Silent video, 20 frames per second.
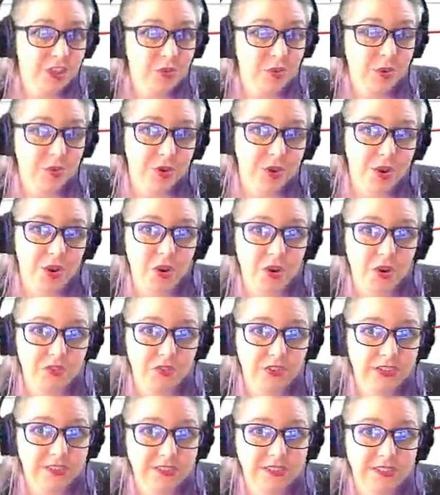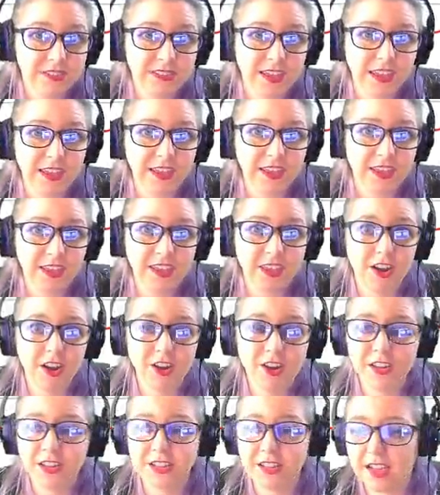we went over today in
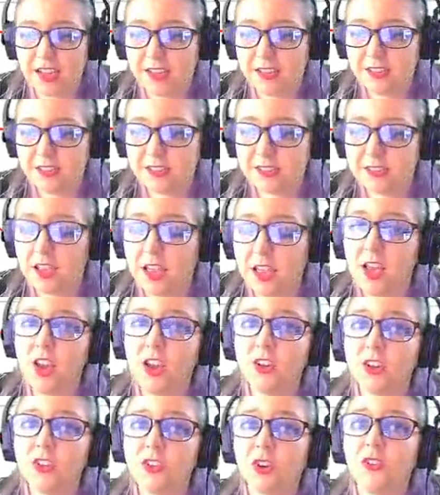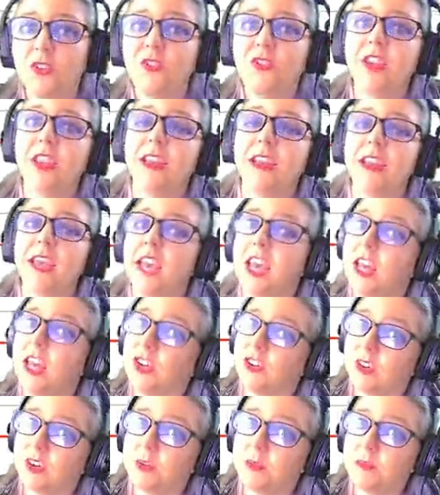our class. Don't forget
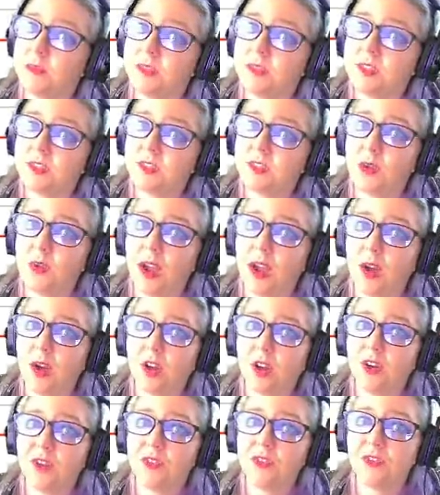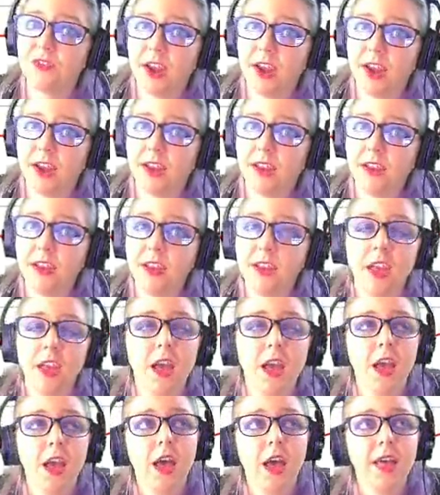interims go out on Friday.
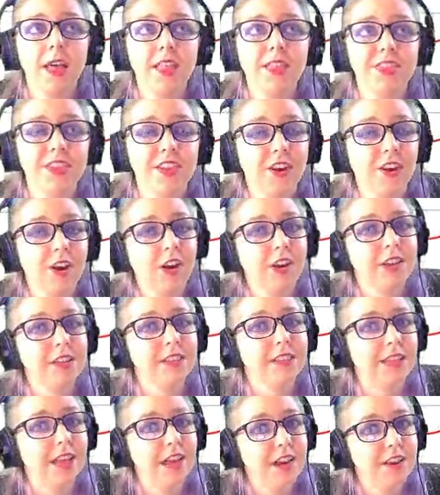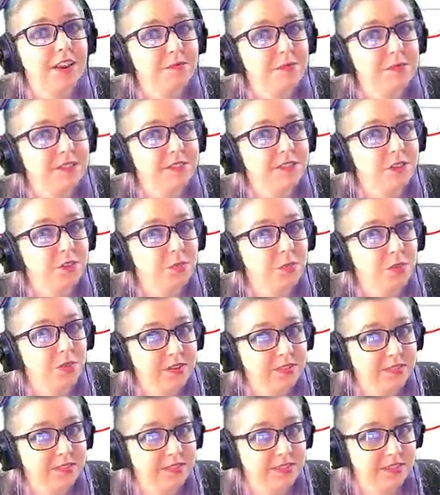There are a lot of missing work
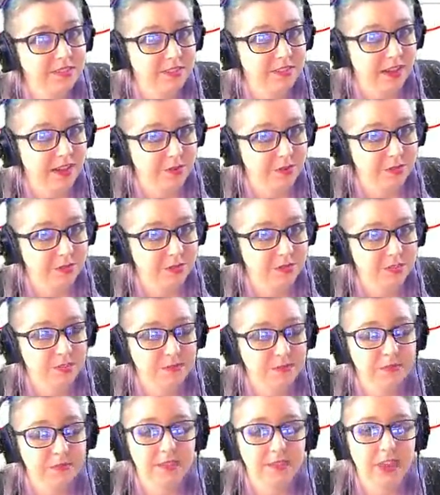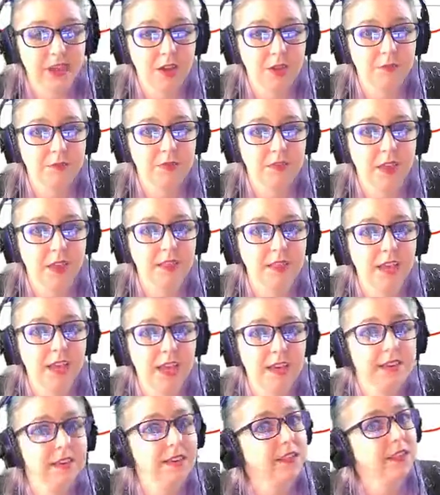still out. Now, a
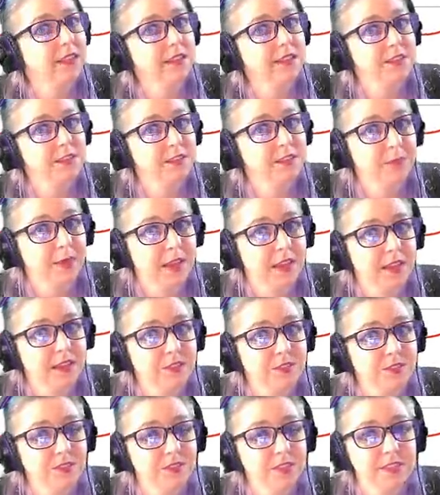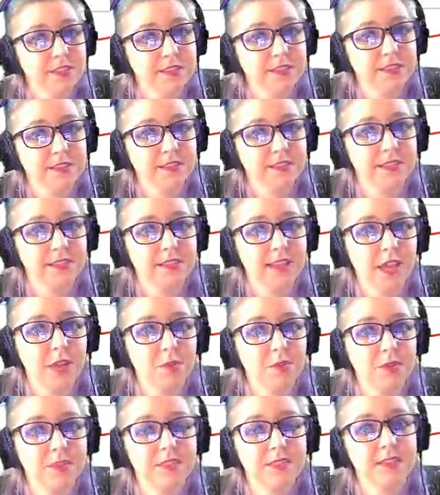lot of deadlines have passed. For instance, today
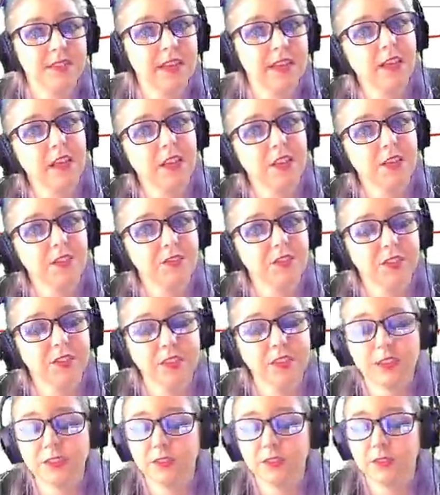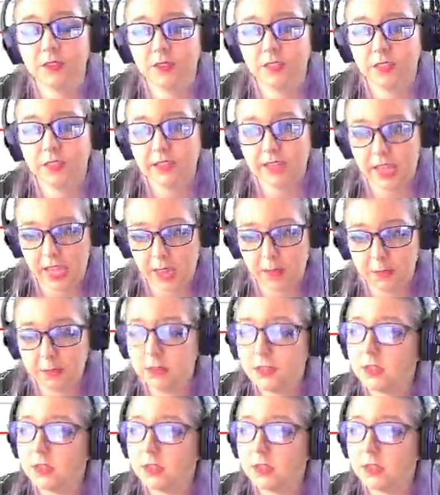was the deadline for the lab.